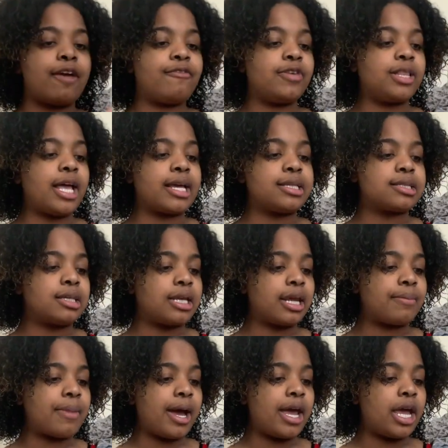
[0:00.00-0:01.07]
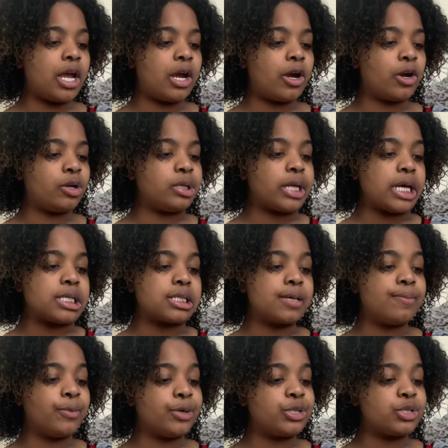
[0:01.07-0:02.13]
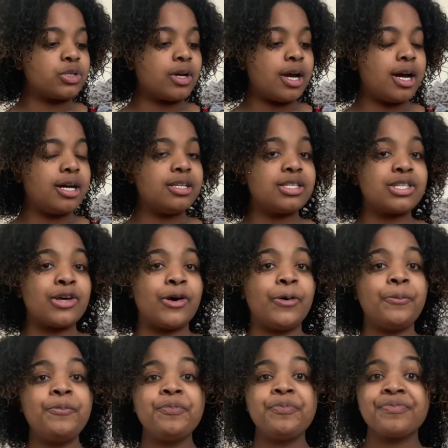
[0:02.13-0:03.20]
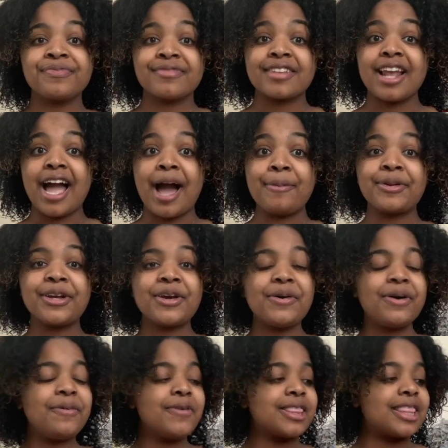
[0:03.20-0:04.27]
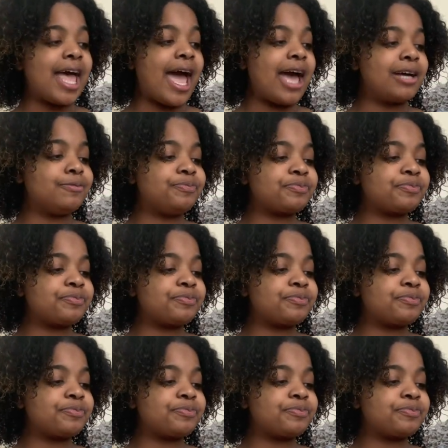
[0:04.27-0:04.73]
feel like it's gonna get my hair nice and moisturized. So I'm gonna go in with that.